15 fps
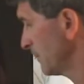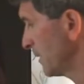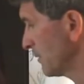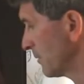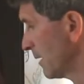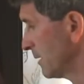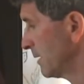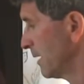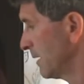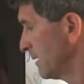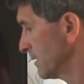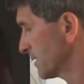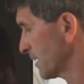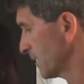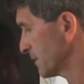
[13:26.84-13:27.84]
be written in
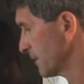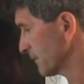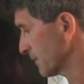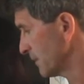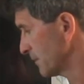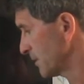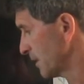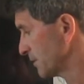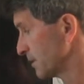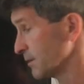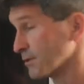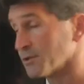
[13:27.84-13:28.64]
scientific notation as